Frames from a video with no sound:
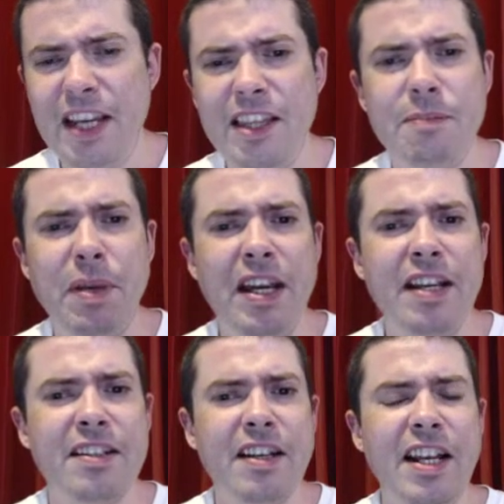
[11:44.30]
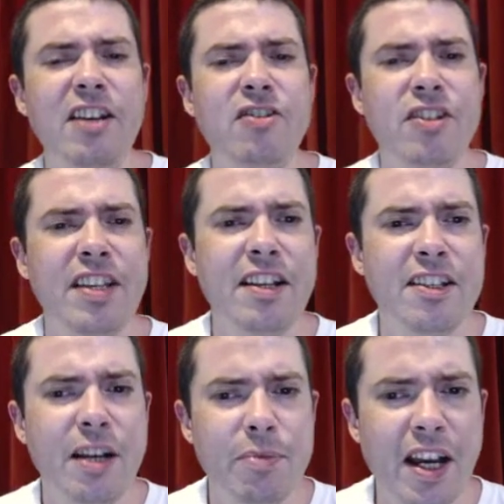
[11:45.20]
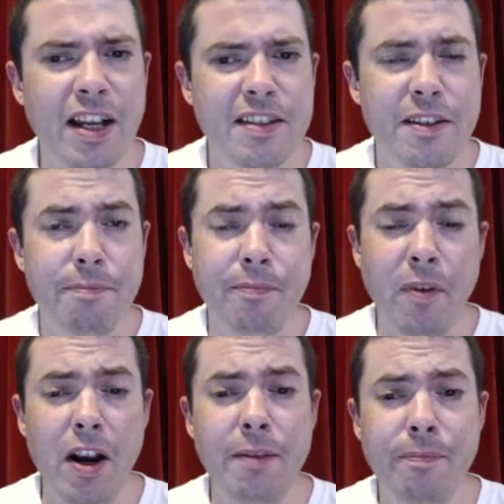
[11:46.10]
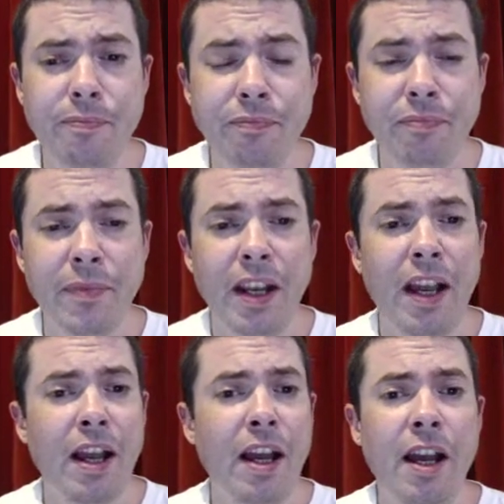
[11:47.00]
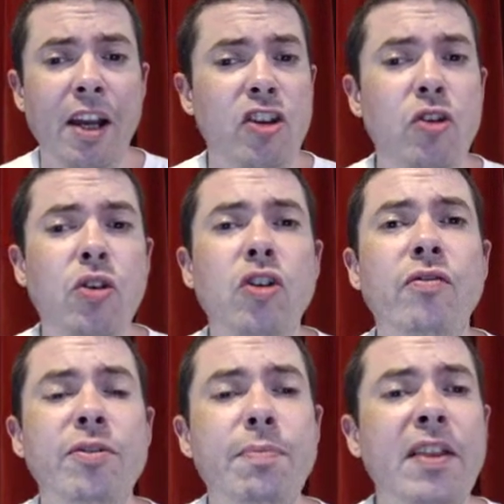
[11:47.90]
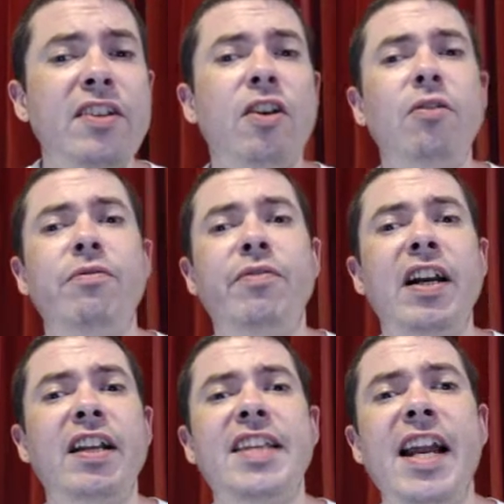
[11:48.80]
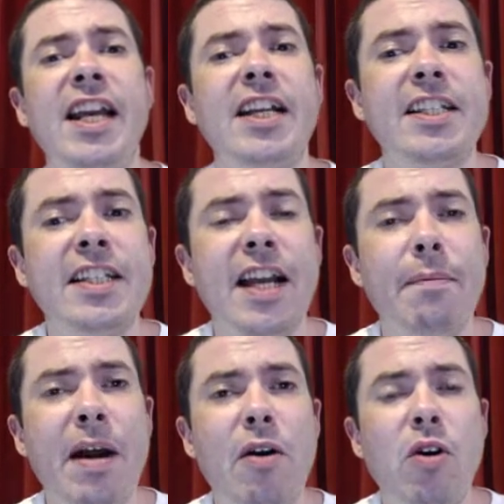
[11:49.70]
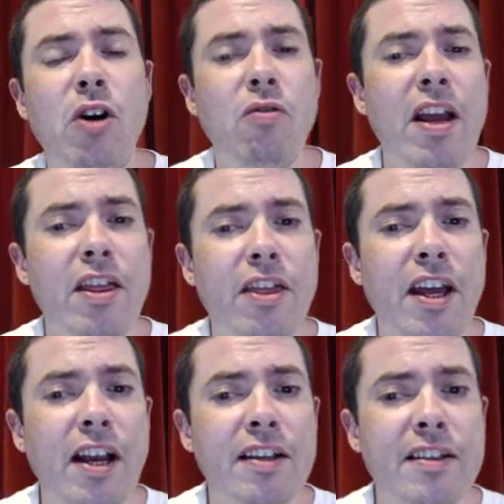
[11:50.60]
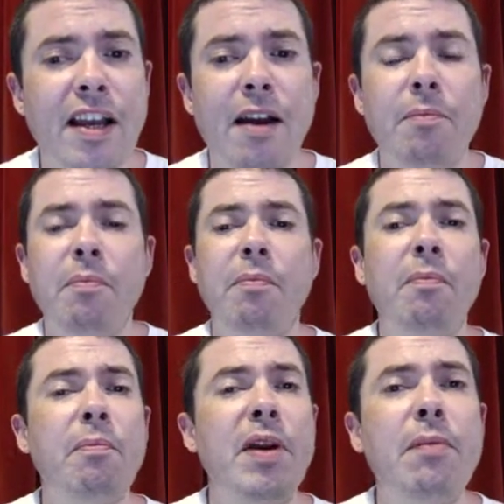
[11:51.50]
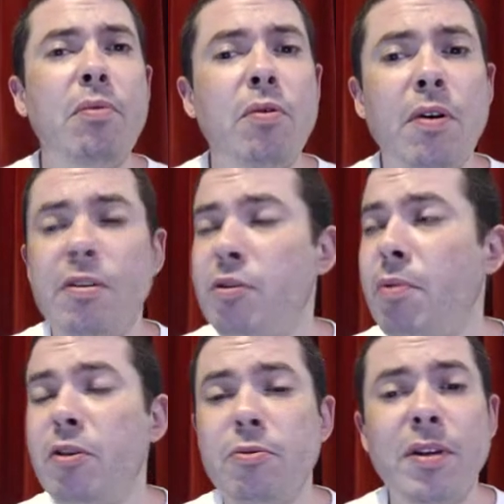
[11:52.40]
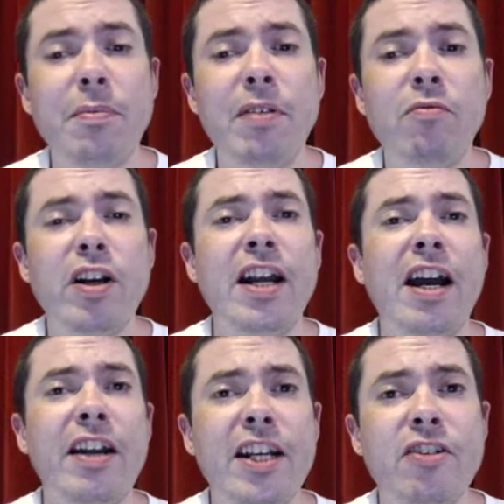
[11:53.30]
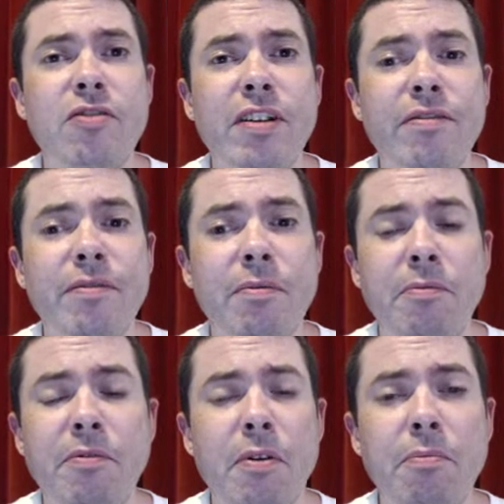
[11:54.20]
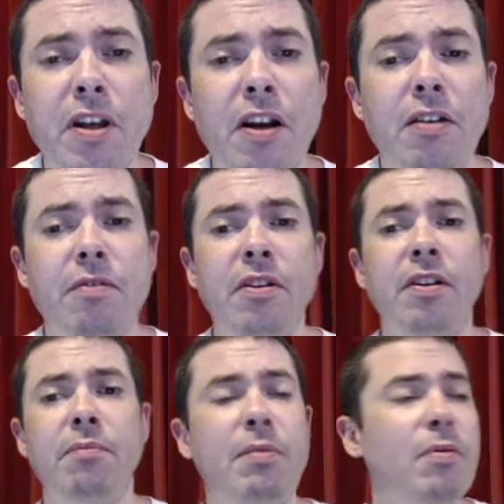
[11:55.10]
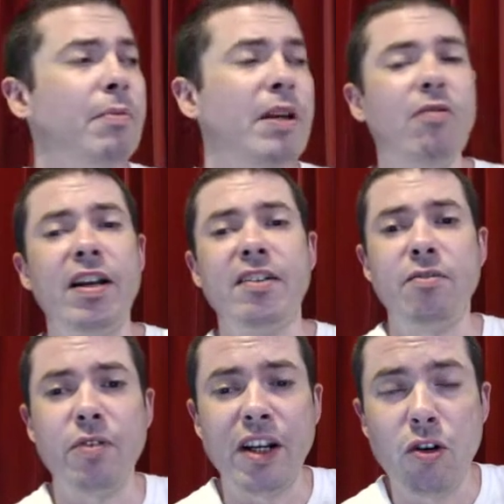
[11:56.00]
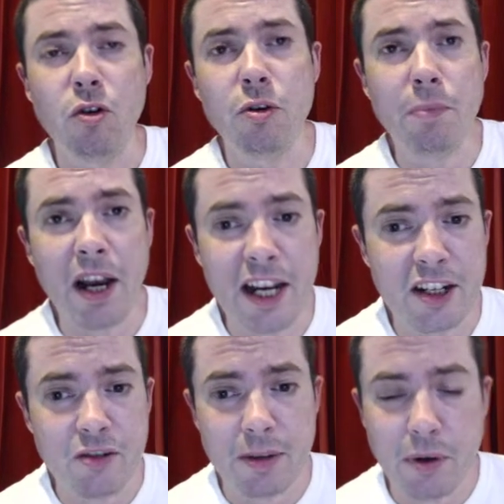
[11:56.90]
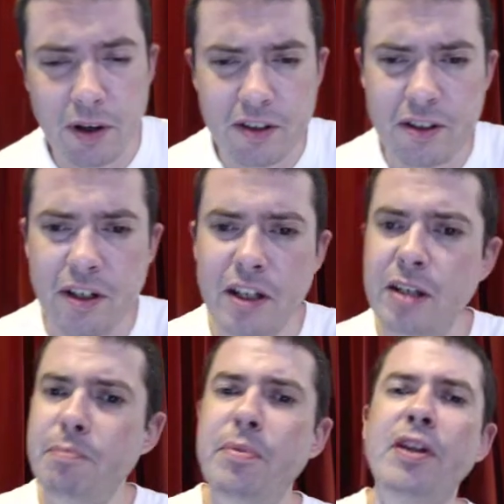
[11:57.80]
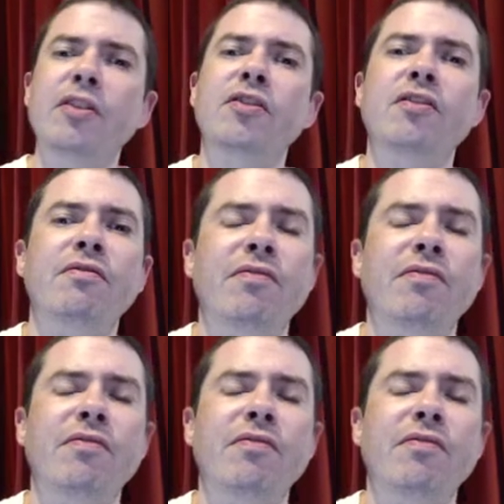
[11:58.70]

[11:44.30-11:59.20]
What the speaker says: this piece, an interesting subject, right? You could have spent this whole thing telling us about great things that people have supposedly been written out of history from, you know, people have been erased or ignored by history books because of